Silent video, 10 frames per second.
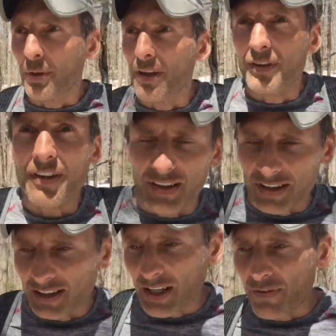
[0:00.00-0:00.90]
with everything
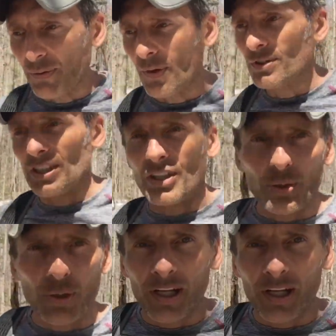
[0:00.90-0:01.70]
that life throws at you